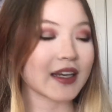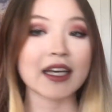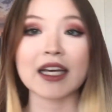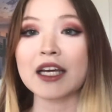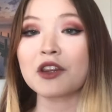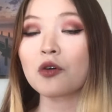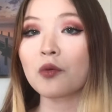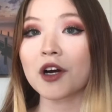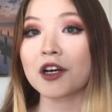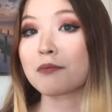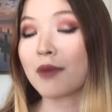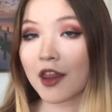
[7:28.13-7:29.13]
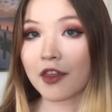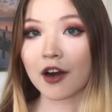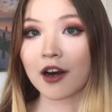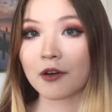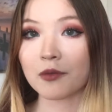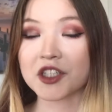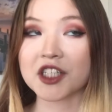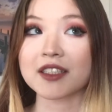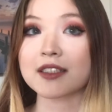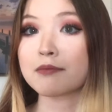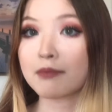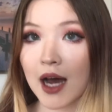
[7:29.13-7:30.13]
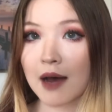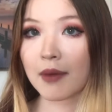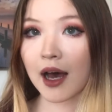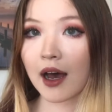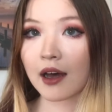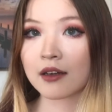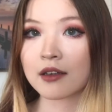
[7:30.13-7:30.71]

In the word mother, which is mama,